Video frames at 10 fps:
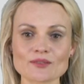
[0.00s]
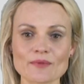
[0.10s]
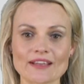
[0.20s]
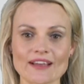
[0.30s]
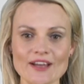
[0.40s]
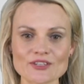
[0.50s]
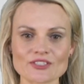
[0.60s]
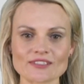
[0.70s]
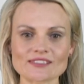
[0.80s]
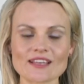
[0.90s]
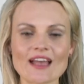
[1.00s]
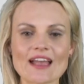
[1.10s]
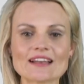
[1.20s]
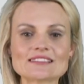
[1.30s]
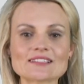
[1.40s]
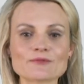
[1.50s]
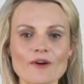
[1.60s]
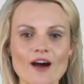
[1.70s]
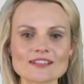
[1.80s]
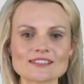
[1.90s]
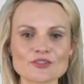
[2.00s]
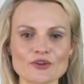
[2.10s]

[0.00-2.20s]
medications, it is advised that you